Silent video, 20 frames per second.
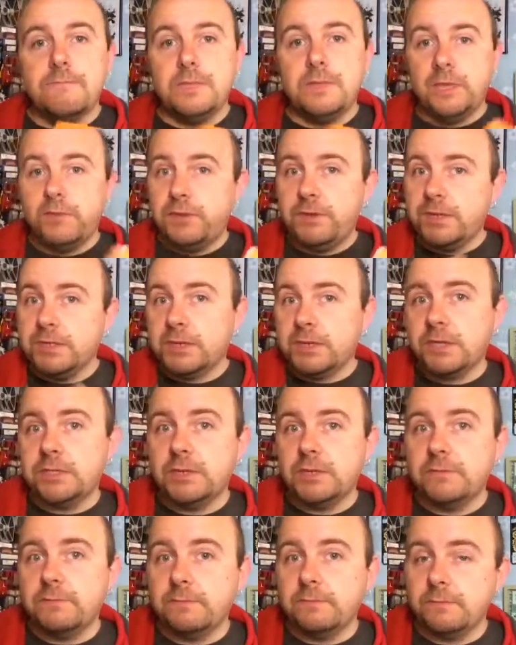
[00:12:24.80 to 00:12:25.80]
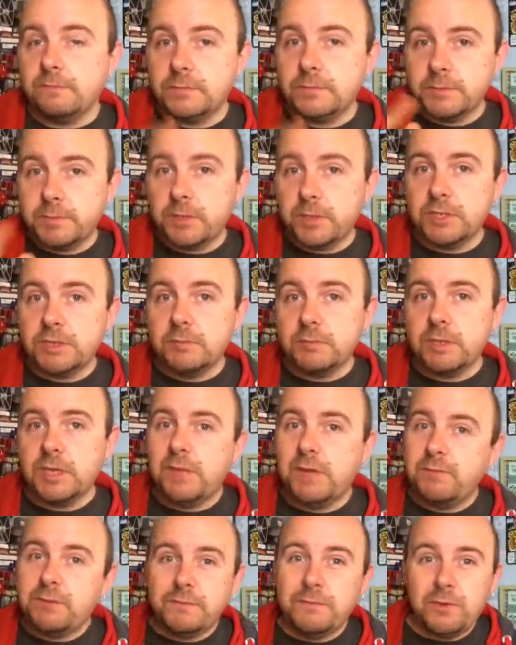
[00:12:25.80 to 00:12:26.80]
If you decide to sponsor me,
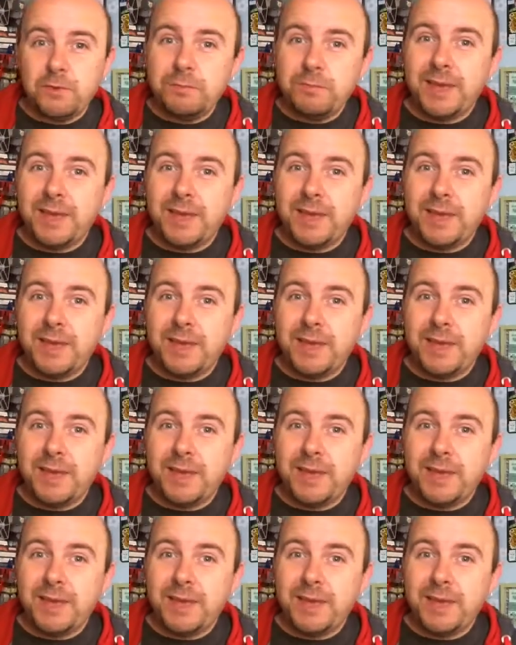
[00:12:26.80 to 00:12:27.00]
even a few